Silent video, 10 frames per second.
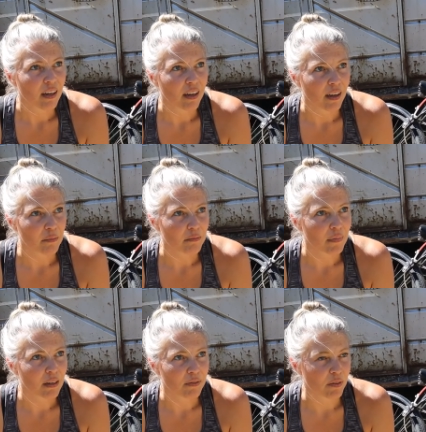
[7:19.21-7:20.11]
um,
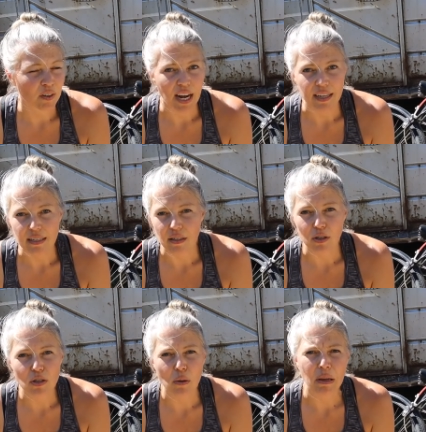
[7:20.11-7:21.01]
of the varieties and
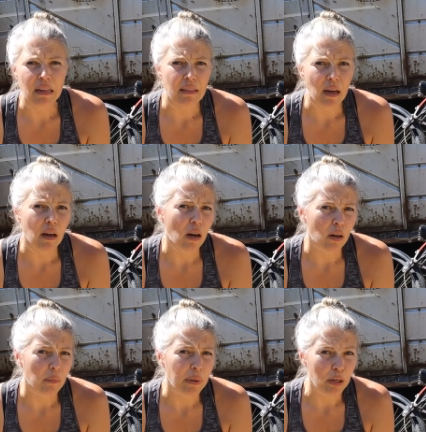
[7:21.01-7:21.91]
there's so many that
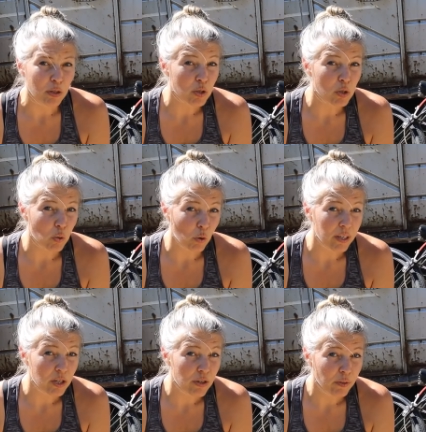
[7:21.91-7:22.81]
are better
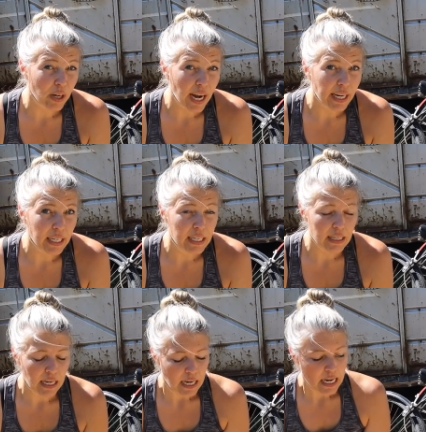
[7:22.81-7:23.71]
storage varieties.